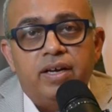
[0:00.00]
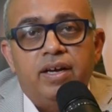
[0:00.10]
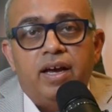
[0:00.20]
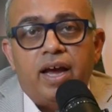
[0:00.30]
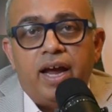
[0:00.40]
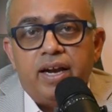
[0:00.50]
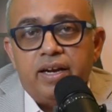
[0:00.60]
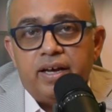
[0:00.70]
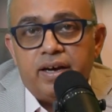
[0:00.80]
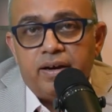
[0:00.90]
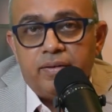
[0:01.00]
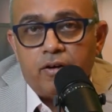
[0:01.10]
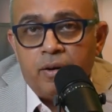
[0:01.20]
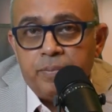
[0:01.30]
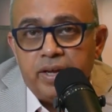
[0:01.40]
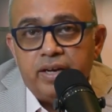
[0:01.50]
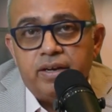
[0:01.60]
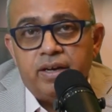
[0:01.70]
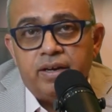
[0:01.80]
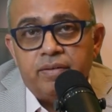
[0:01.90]
and obtained,
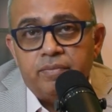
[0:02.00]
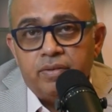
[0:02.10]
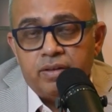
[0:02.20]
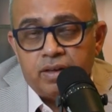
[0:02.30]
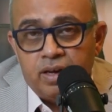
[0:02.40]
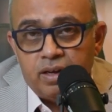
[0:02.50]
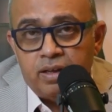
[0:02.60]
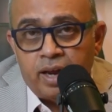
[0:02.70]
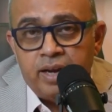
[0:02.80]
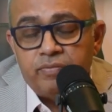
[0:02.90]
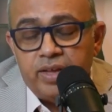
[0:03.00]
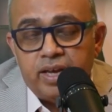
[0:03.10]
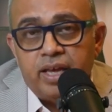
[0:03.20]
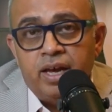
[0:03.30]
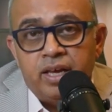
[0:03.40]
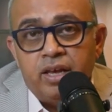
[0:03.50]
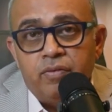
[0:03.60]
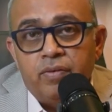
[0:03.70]
and if they give